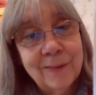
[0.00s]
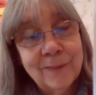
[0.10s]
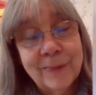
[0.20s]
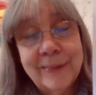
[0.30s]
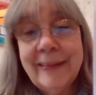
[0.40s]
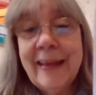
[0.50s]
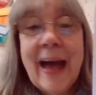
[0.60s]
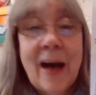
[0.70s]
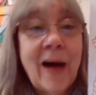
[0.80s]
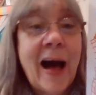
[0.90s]
Well,
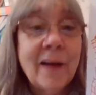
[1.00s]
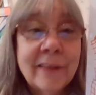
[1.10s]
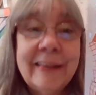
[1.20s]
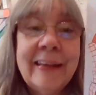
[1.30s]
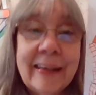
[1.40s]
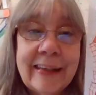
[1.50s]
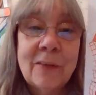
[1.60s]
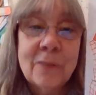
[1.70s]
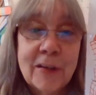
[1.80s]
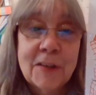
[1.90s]
now, how can they
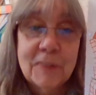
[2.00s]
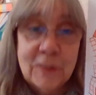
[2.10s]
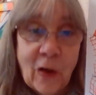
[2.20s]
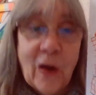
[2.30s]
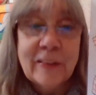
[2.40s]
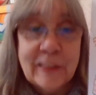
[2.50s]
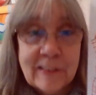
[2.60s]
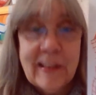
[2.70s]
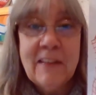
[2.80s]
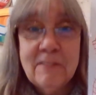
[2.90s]
get rid of a dog that
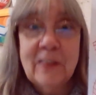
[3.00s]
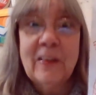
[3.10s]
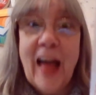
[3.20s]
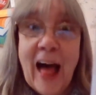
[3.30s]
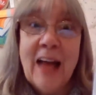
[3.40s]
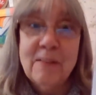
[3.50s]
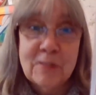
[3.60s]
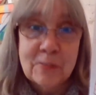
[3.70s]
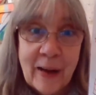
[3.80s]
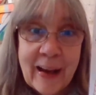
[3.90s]
saved their
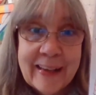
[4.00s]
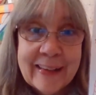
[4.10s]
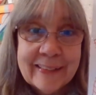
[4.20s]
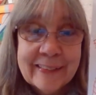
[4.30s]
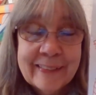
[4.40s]
lives, right?